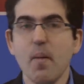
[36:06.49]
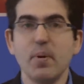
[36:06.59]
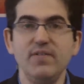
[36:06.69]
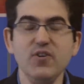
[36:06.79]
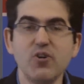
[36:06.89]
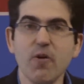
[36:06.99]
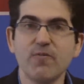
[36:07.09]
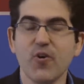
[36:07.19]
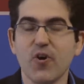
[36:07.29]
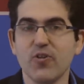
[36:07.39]
but if you go
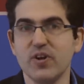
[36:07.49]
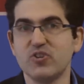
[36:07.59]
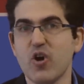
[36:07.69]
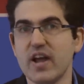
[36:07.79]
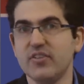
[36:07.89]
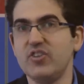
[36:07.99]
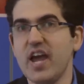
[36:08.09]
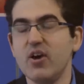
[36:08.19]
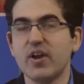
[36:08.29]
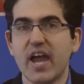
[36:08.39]
further and try to
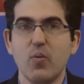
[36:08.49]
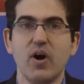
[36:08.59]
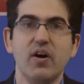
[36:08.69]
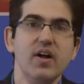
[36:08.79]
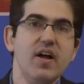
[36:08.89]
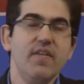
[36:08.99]
say, okay, well,